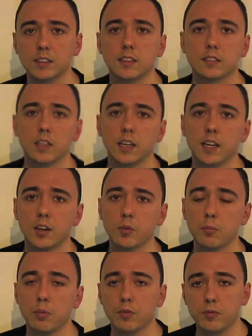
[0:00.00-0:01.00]
that's going to get you
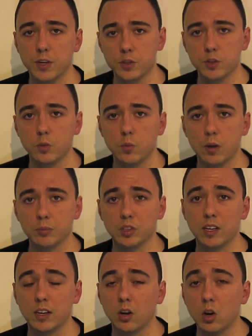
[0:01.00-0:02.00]
a professional
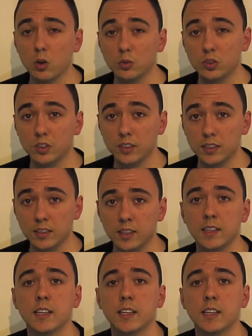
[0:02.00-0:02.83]
website hosted